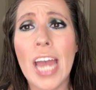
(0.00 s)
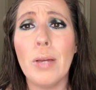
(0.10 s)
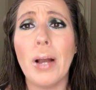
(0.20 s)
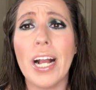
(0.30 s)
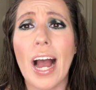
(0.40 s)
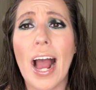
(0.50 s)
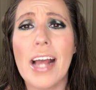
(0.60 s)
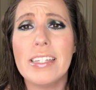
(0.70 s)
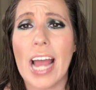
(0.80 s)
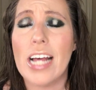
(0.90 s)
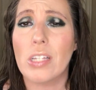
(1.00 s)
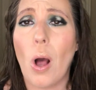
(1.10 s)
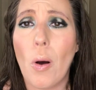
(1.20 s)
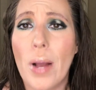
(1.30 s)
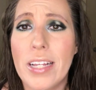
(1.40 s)
Anyway, guys, as
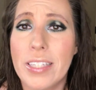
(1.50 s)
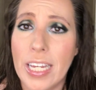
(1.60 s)
always,